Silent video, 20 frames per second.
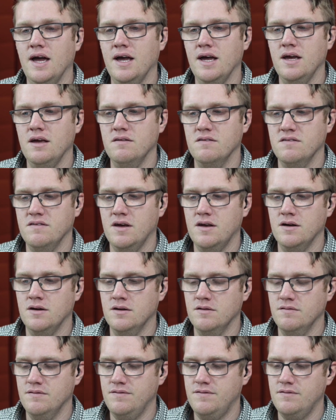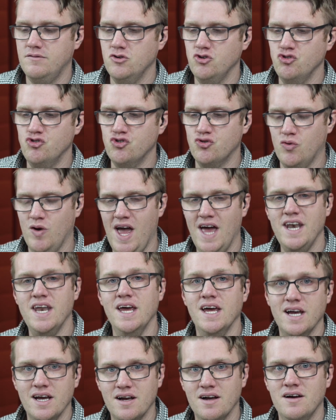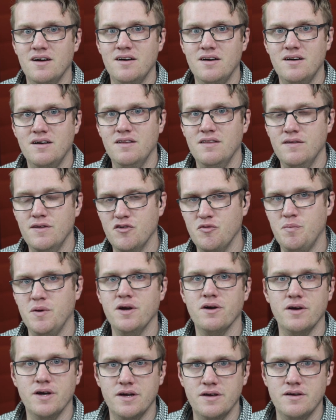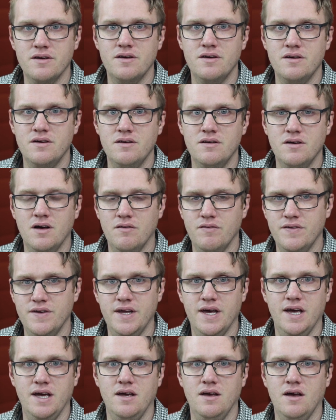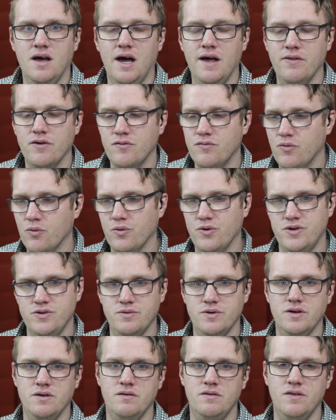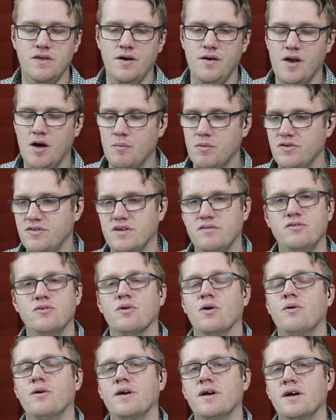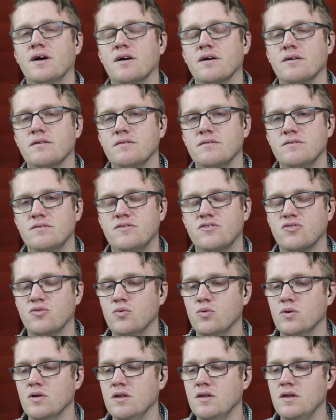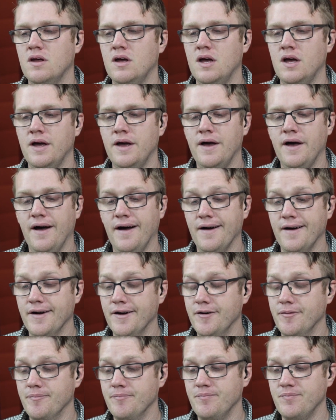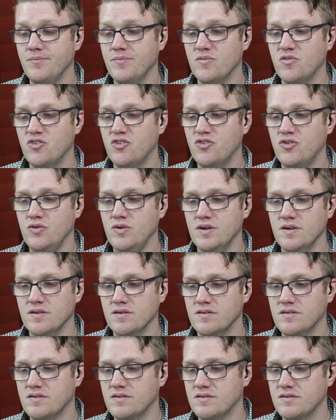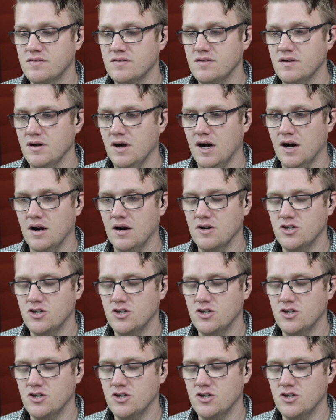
instead of dreading this period of the day. I look forward to it. The numbers have grown in our school. Students are